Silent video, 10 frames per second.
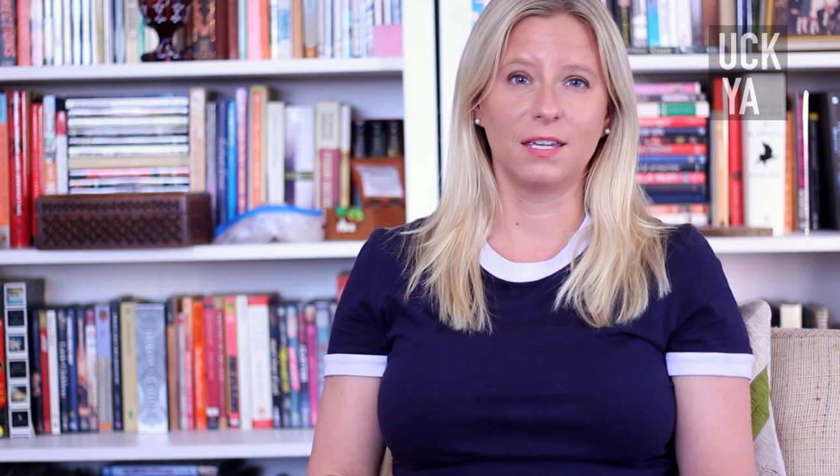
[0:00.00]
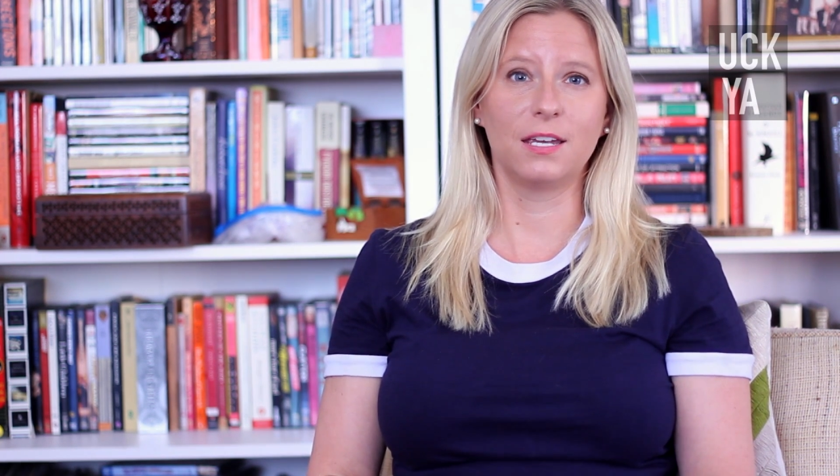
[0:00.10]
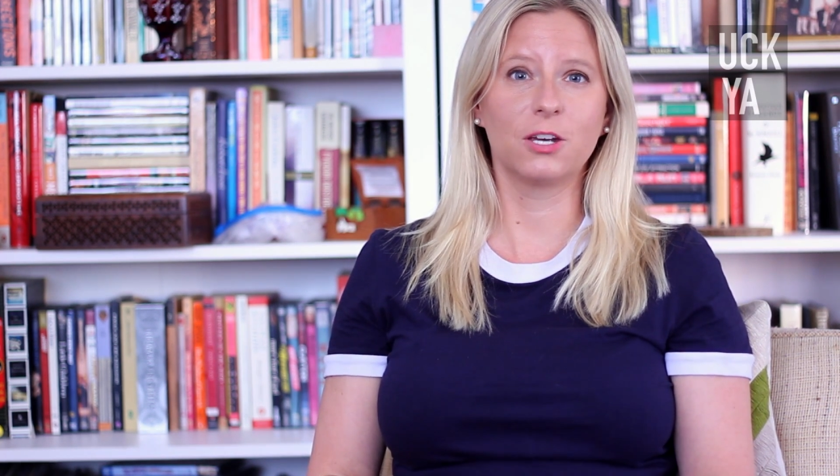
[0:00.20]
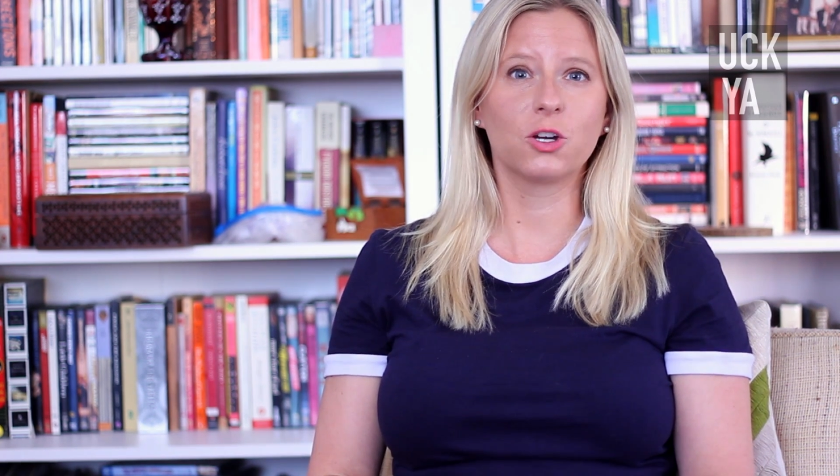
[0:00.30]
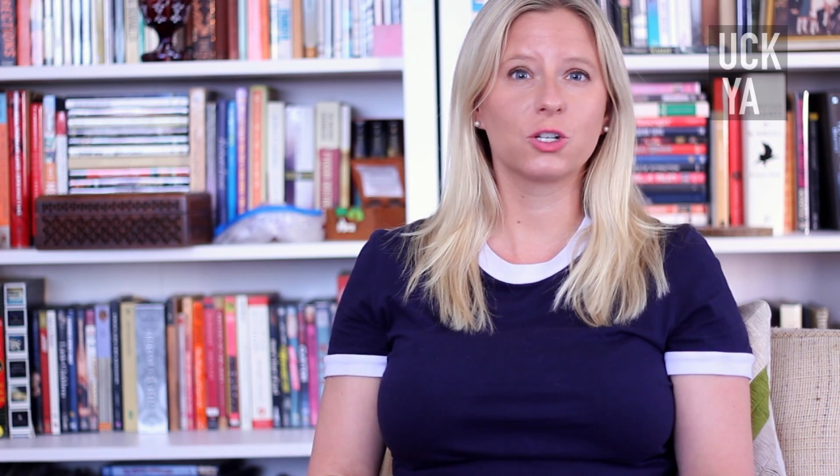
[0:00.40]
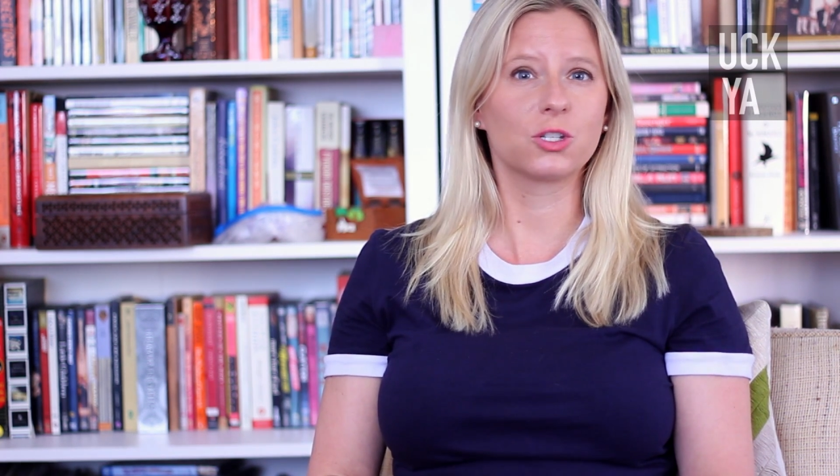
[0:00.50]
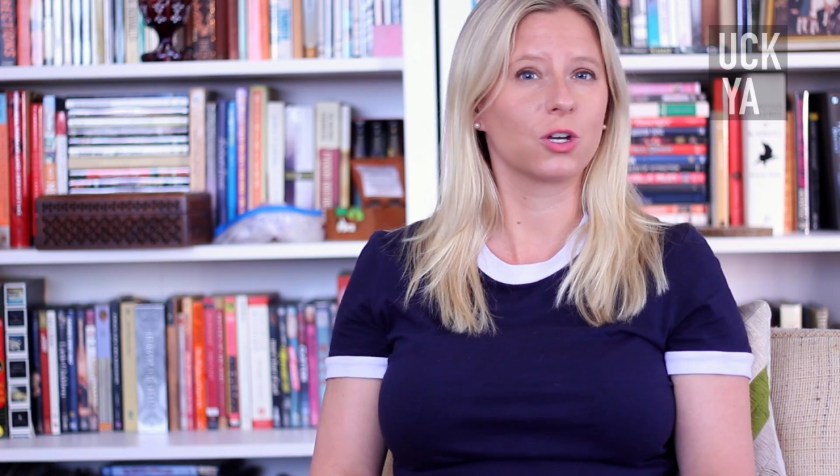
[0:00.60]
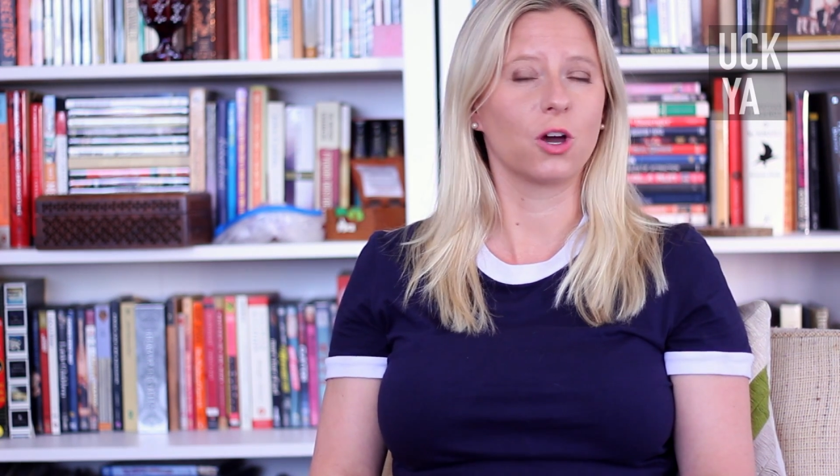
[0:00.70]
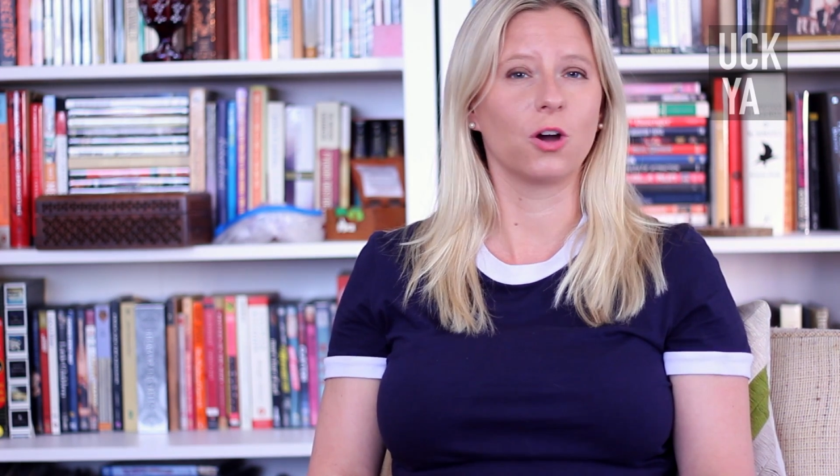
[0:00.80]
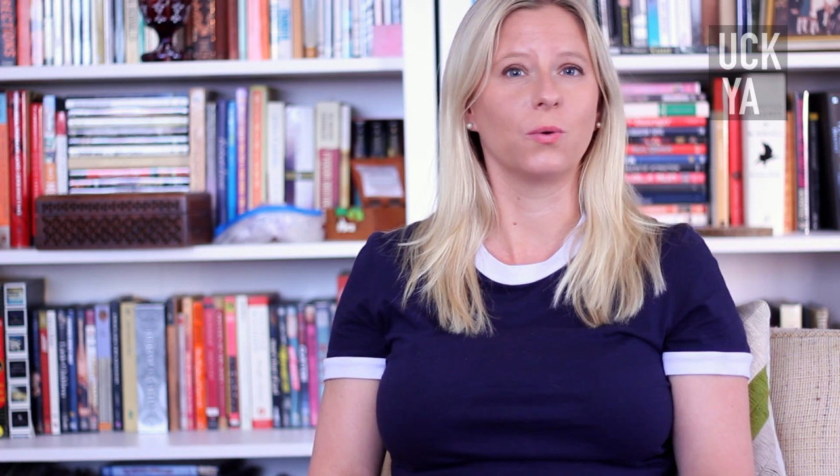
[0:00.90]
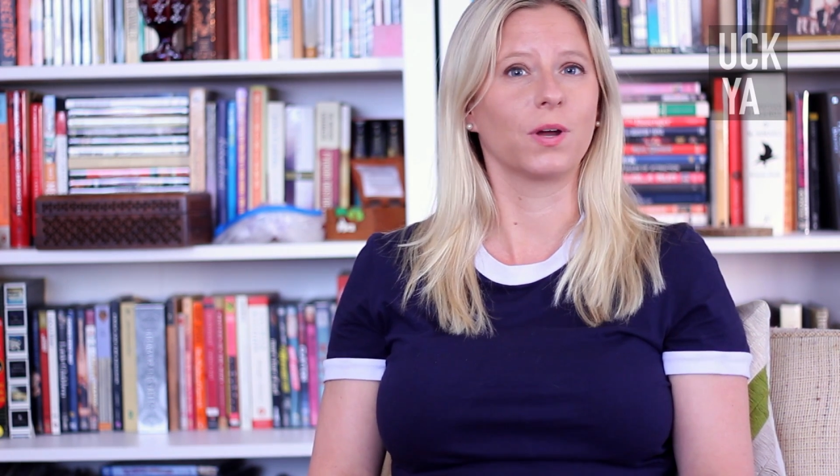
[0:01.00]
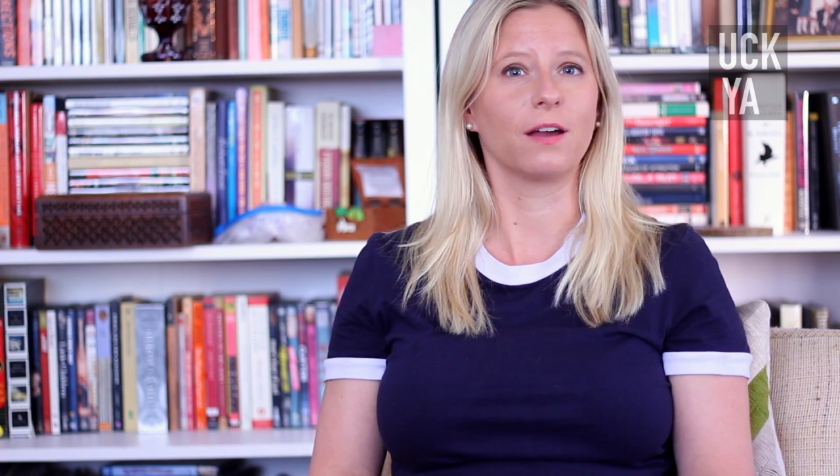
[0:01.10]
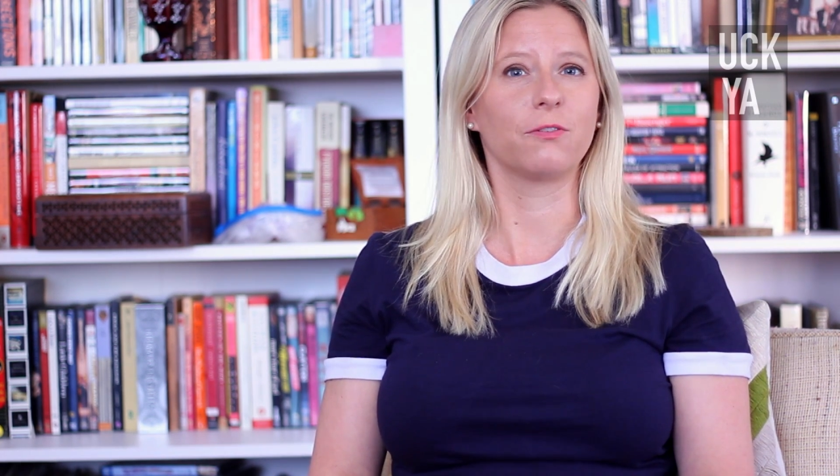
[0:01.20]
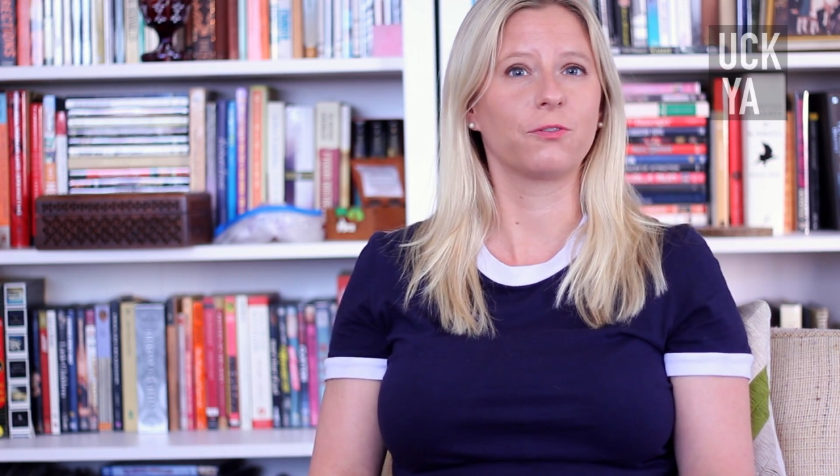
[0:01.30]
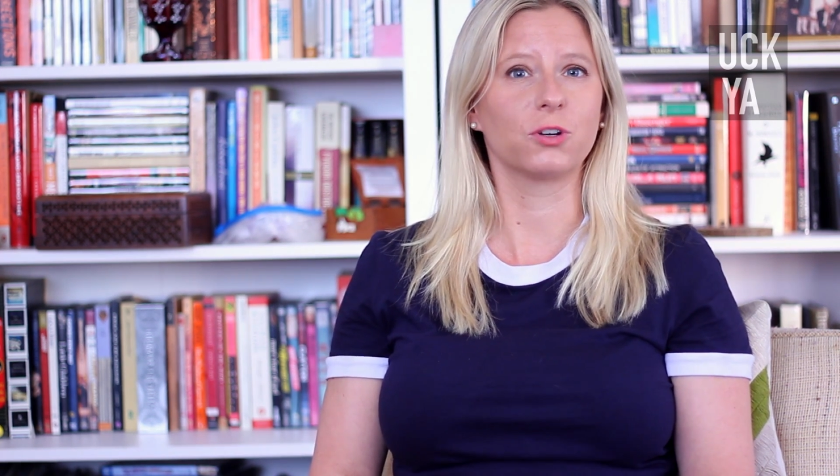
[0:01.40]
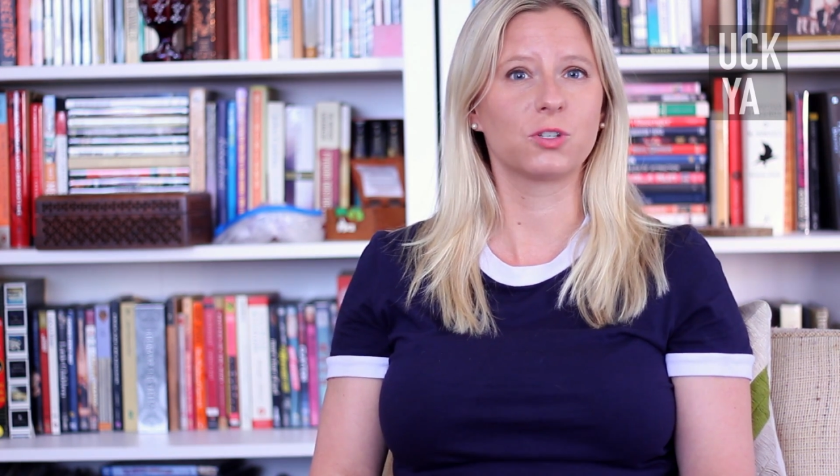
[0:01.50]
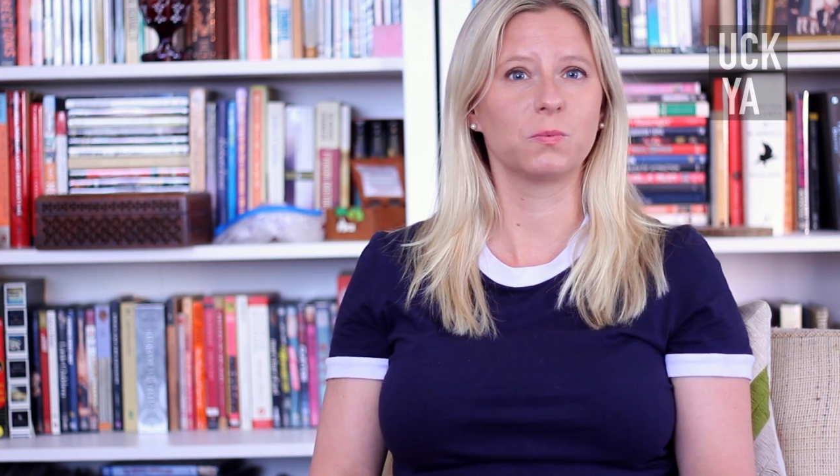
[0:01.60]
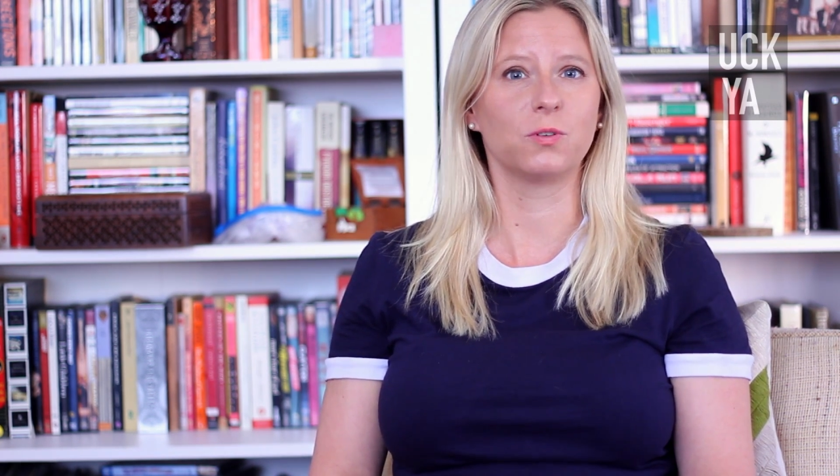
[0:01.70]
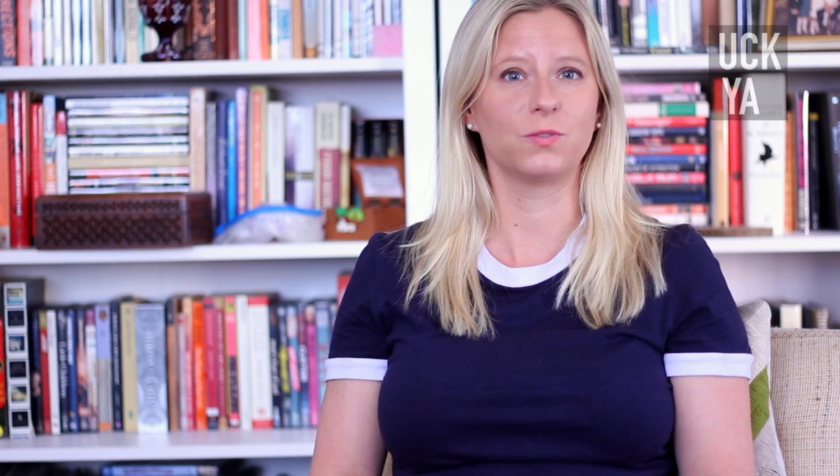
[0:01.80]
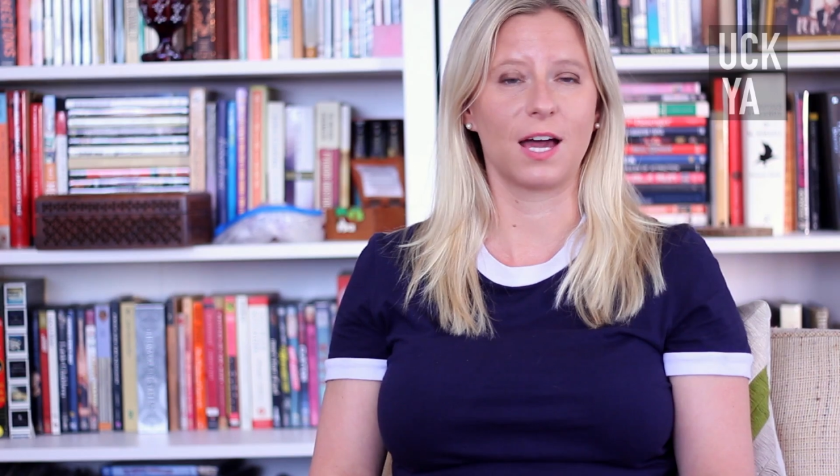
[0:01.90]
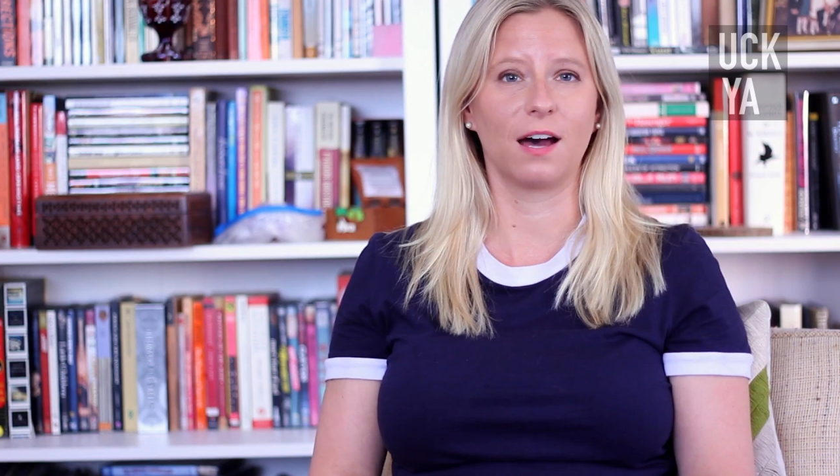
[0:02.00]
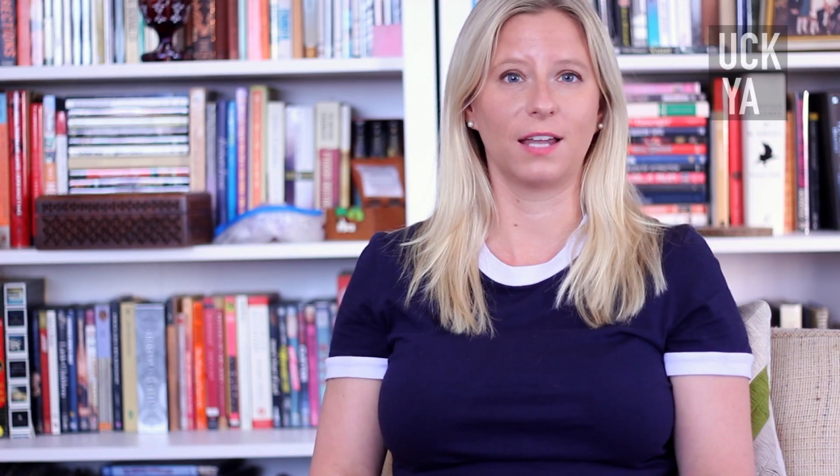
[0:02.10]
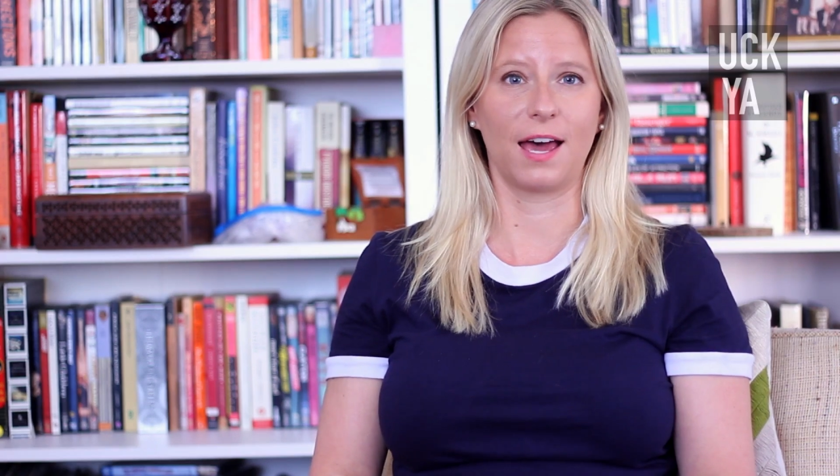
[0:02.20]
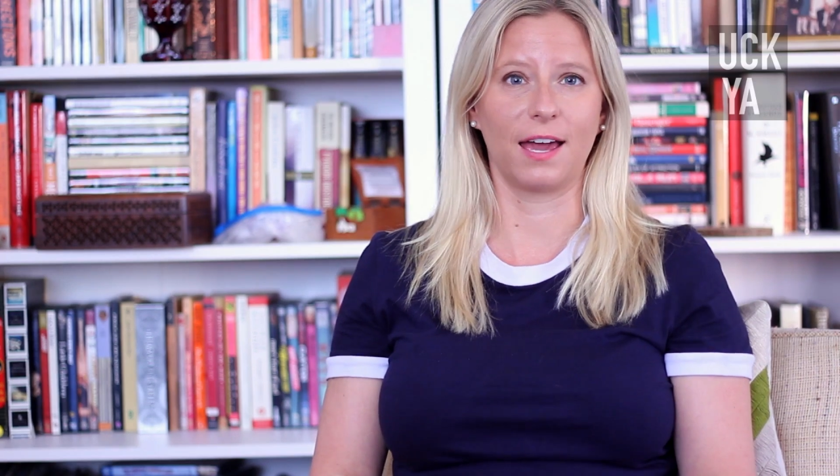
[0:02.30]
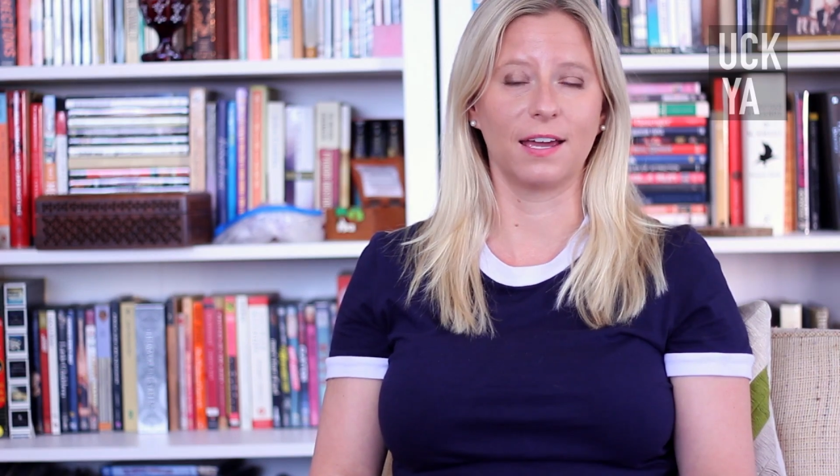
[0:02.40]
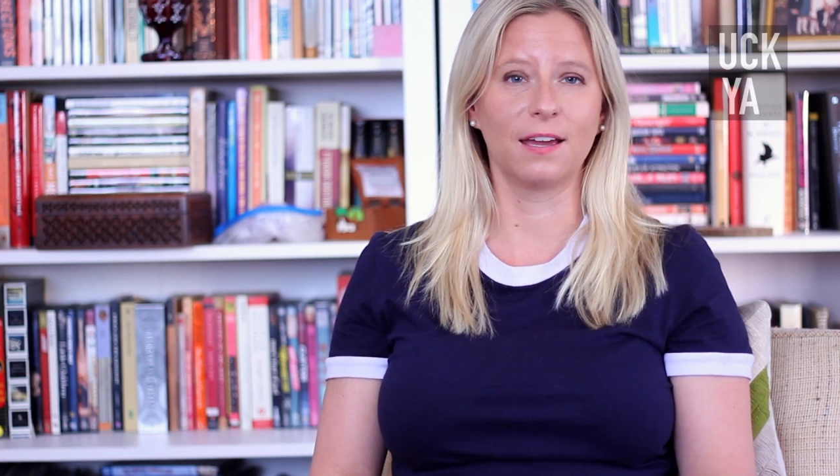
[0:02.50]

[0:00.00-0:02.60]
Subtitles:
years ago, when I first moved to LA,